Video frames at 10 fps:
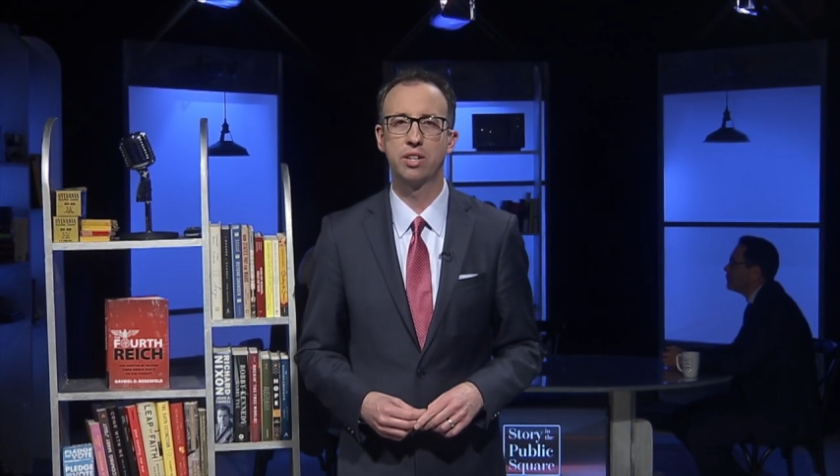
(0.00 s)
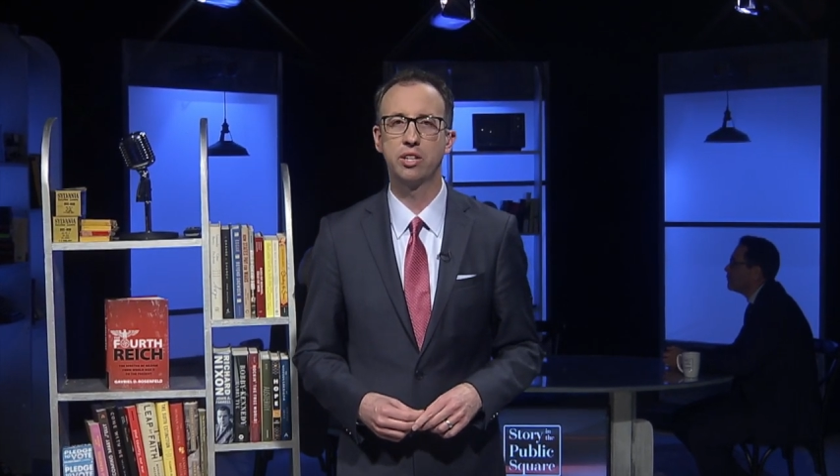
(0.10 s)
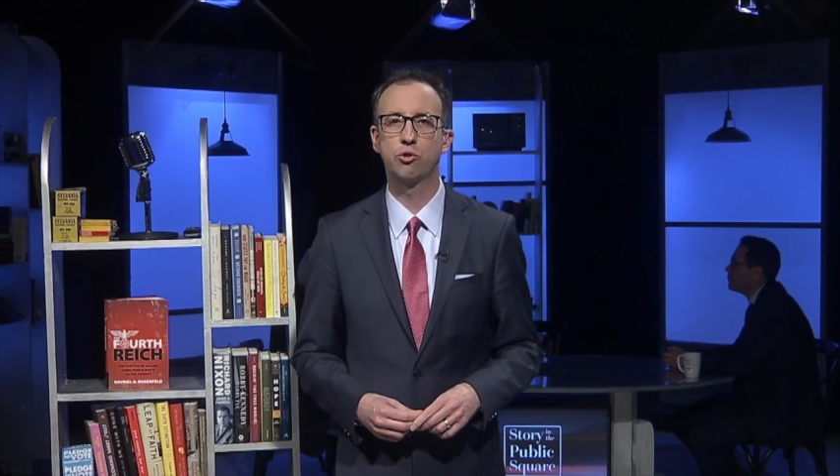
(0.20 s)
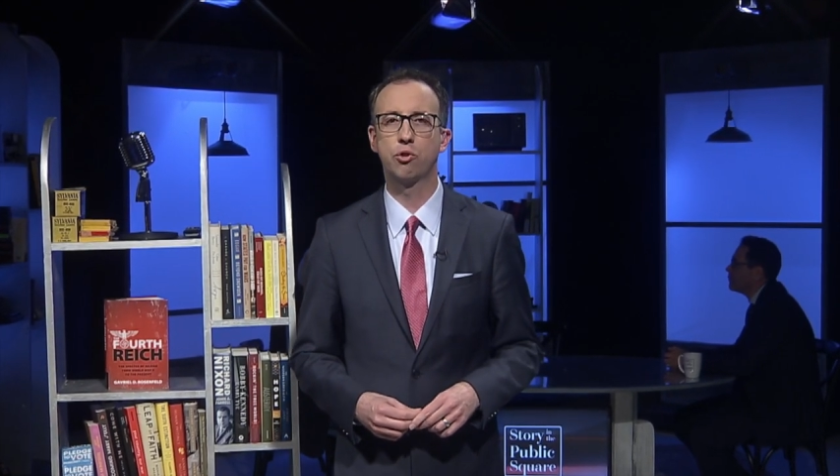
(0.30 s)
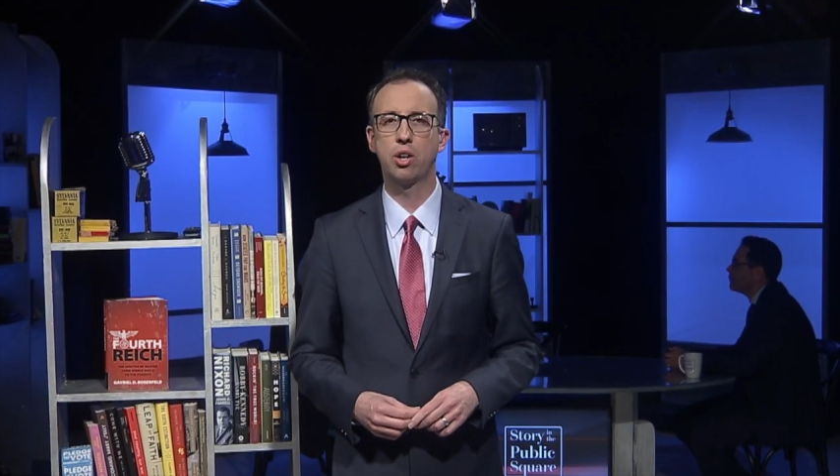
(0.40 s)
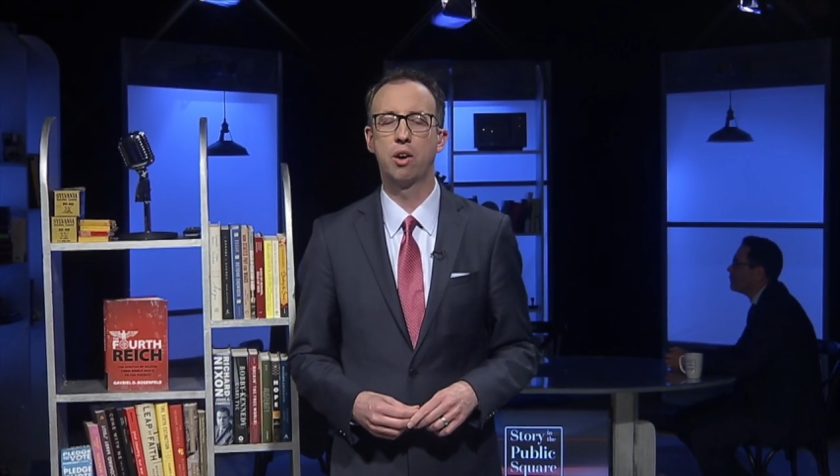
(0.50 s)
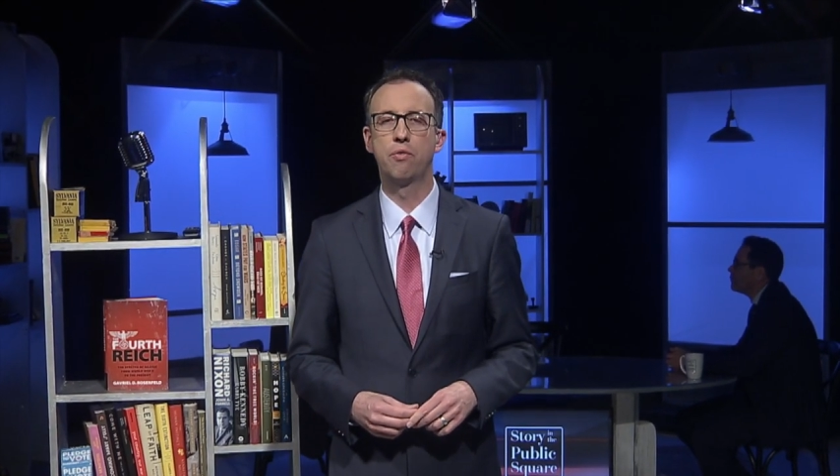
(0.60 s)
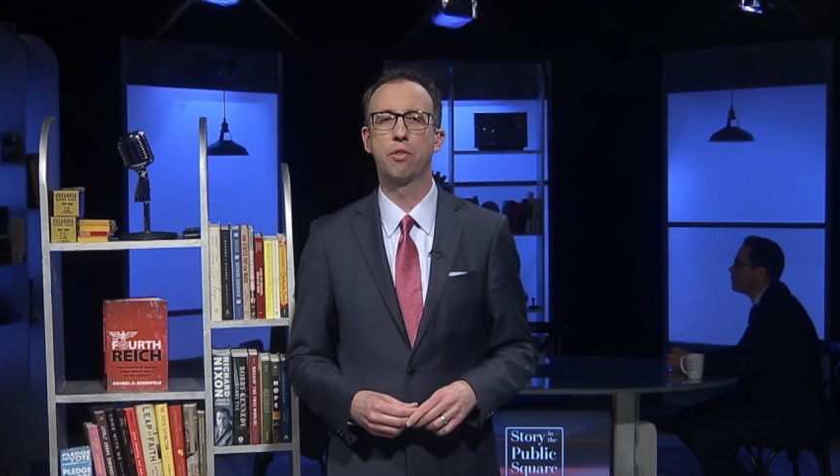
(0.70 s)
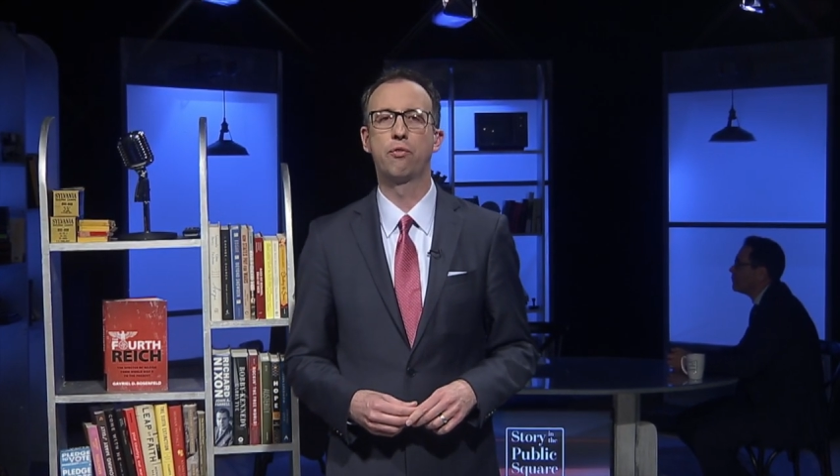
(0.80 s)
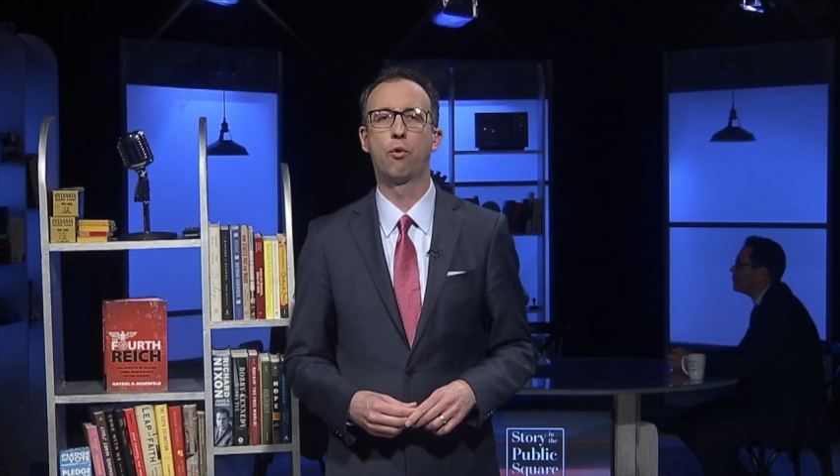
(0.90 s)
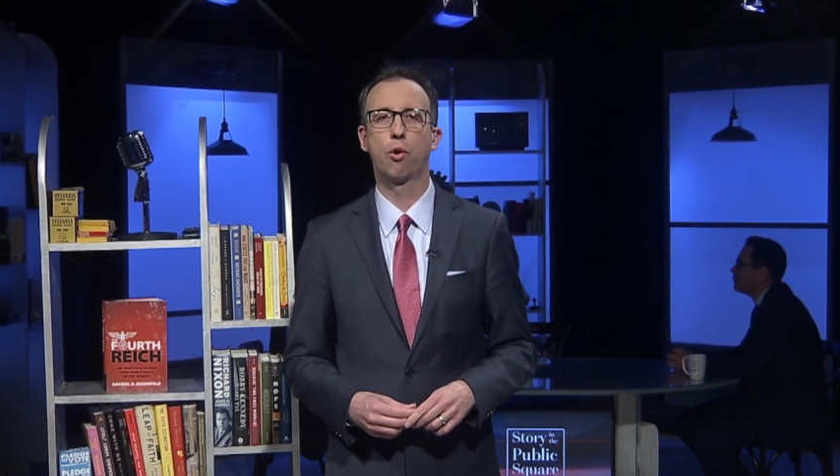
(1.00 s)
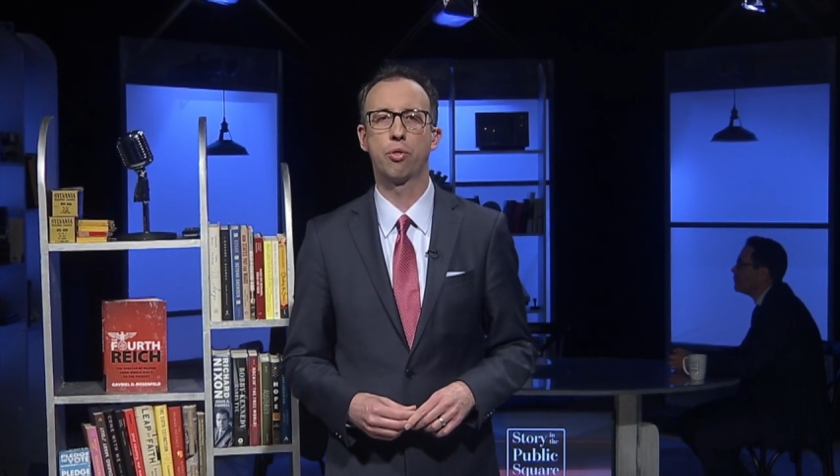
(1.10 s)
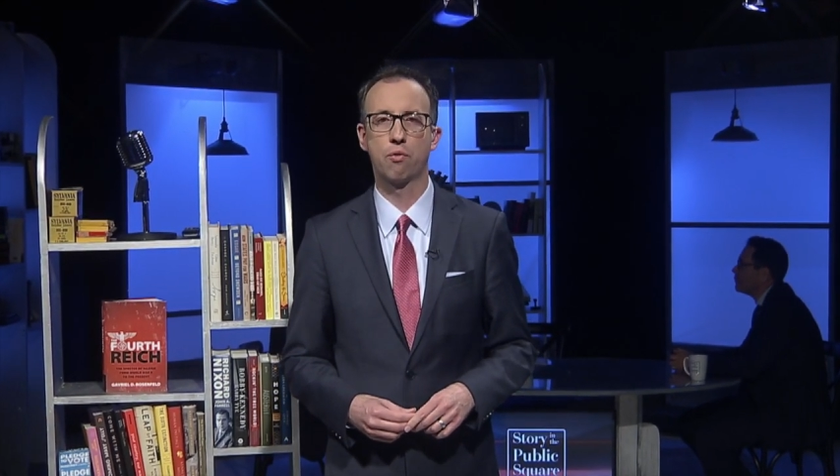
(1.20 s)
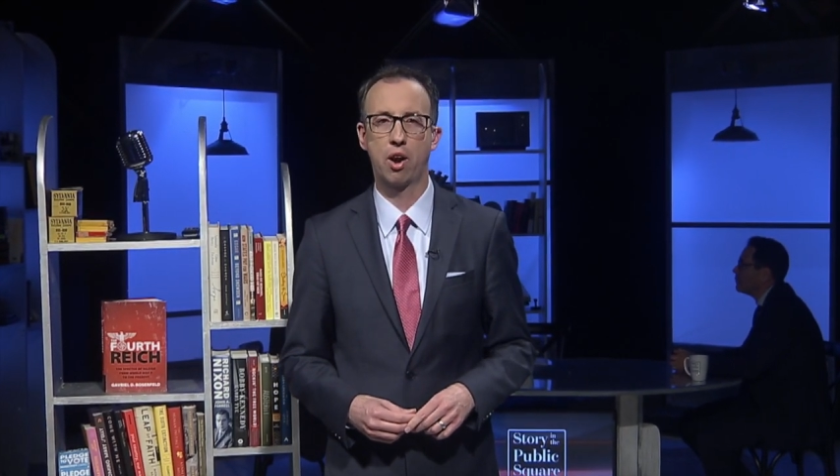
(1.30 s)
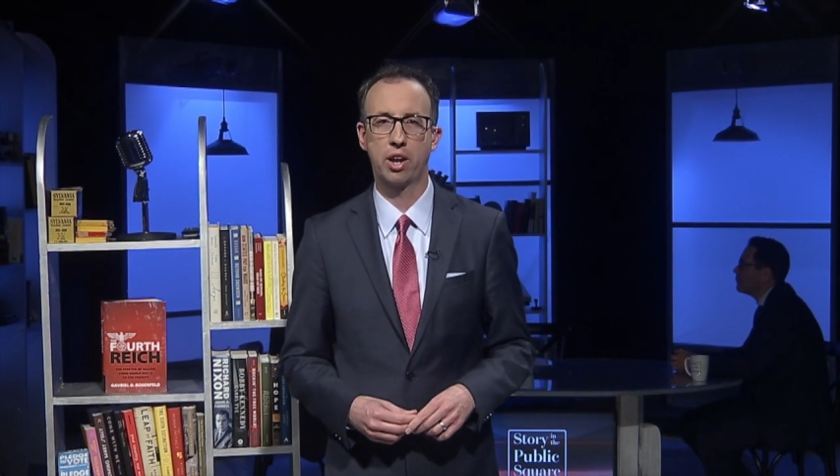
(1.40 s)
the history of the
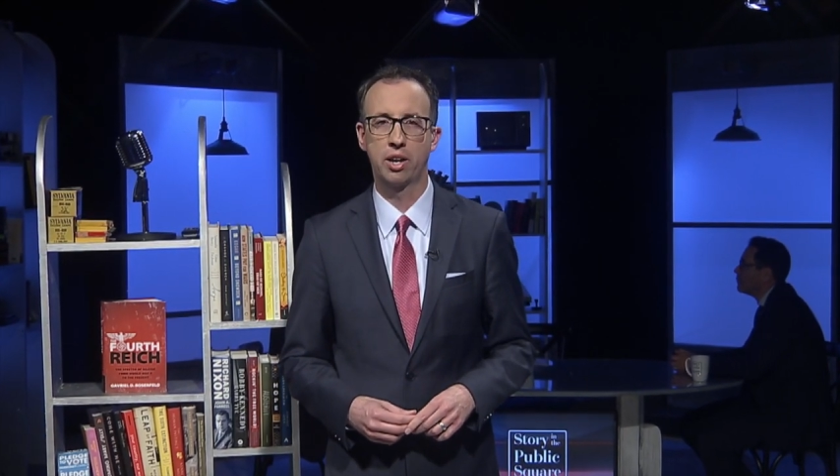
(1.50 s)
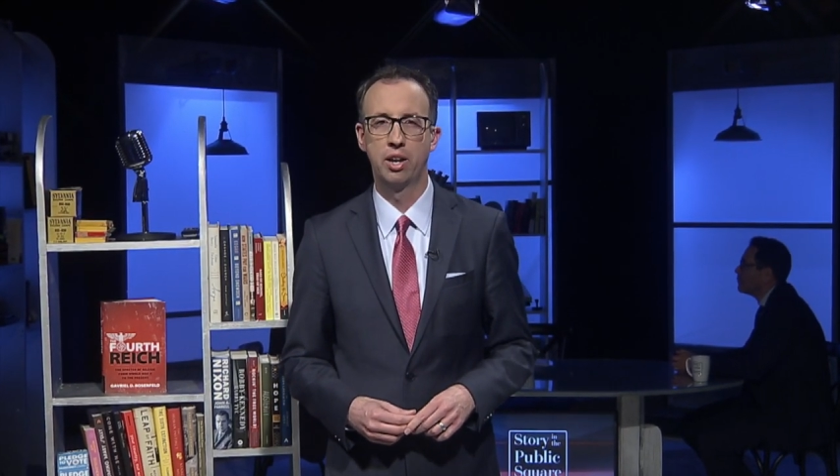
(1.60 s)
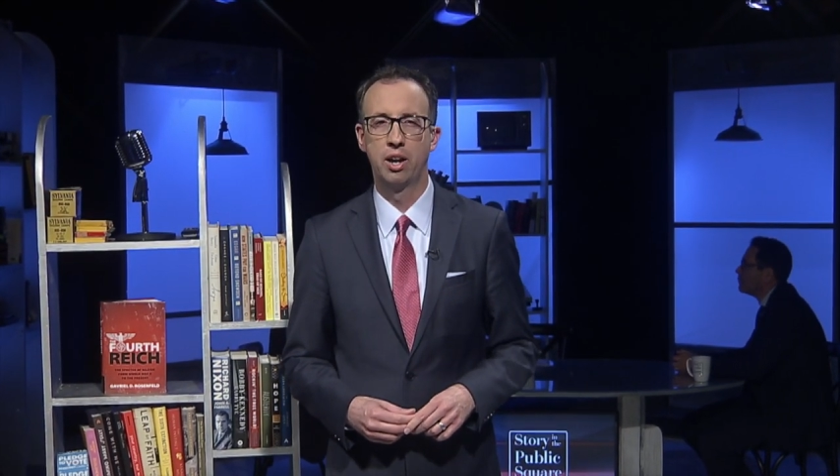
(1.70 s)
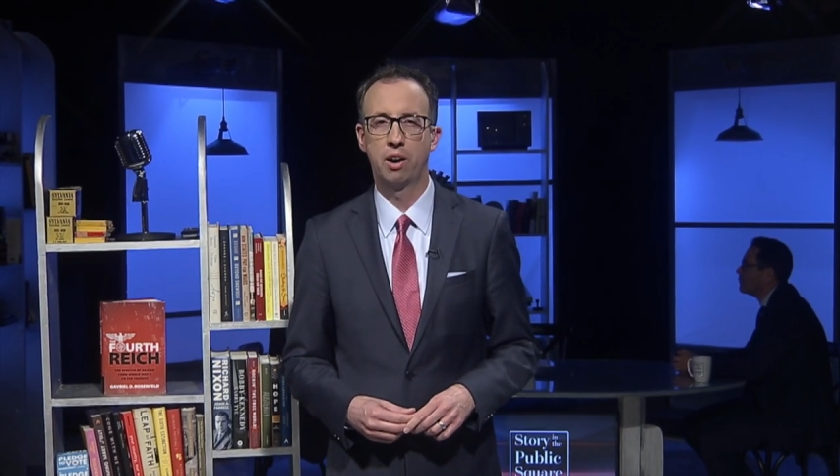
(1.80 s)
Fourth Reich,